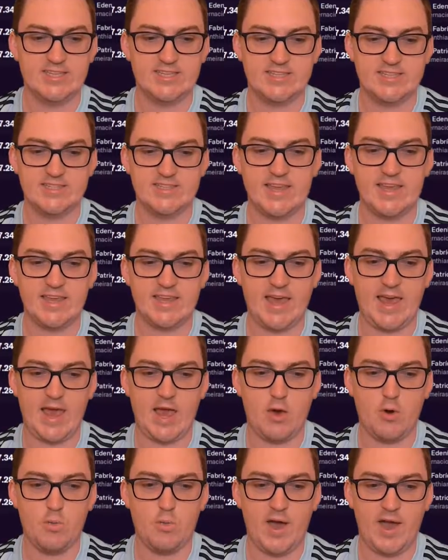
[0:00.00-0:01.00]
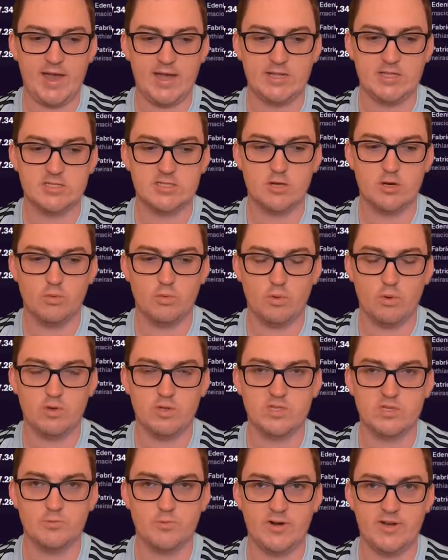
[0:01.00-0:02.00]
sneak our way
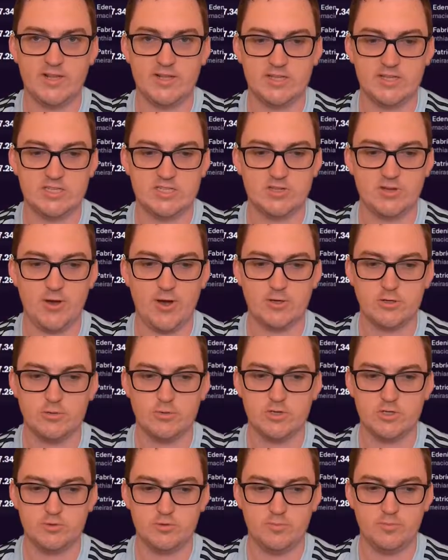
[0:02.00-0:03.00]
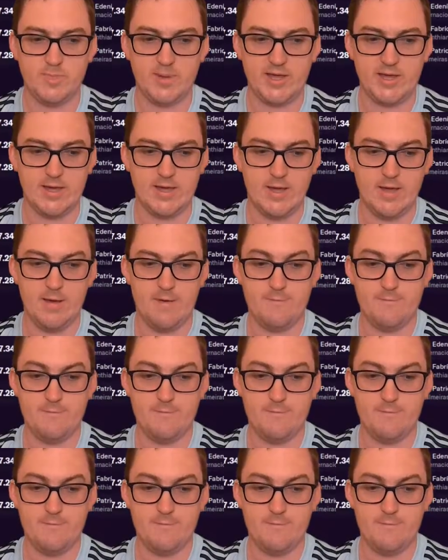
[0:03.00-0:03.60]
towards winning this title, which would be